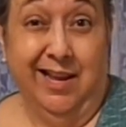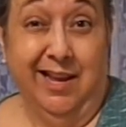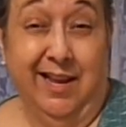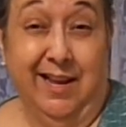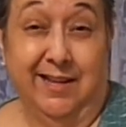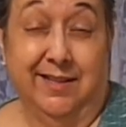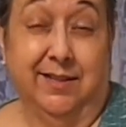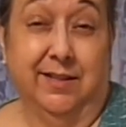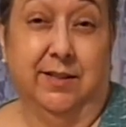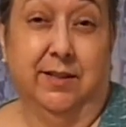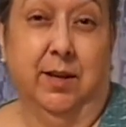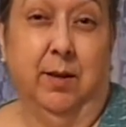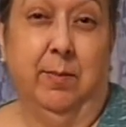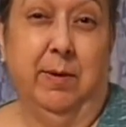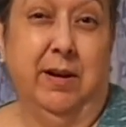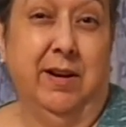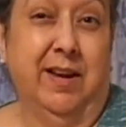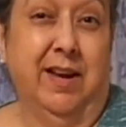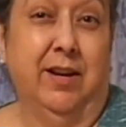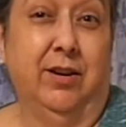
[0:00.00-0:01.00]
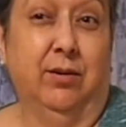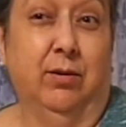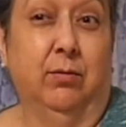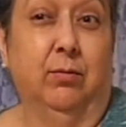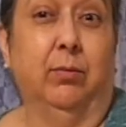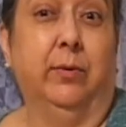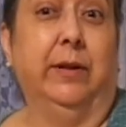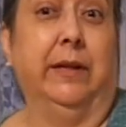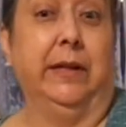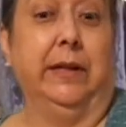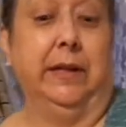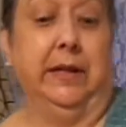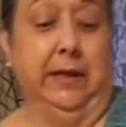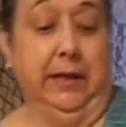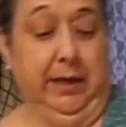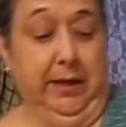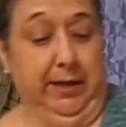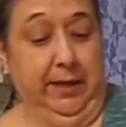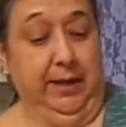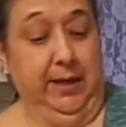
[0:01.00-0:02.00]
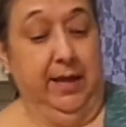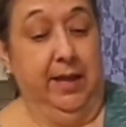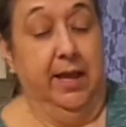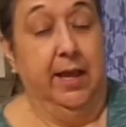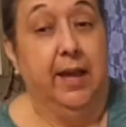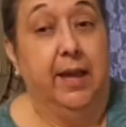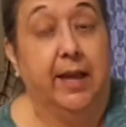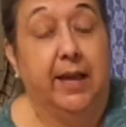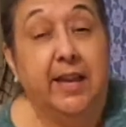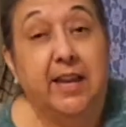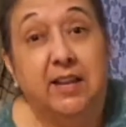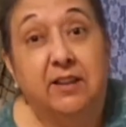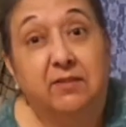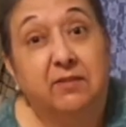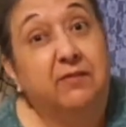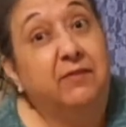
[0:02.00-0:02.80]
And since hubby and I don't really eat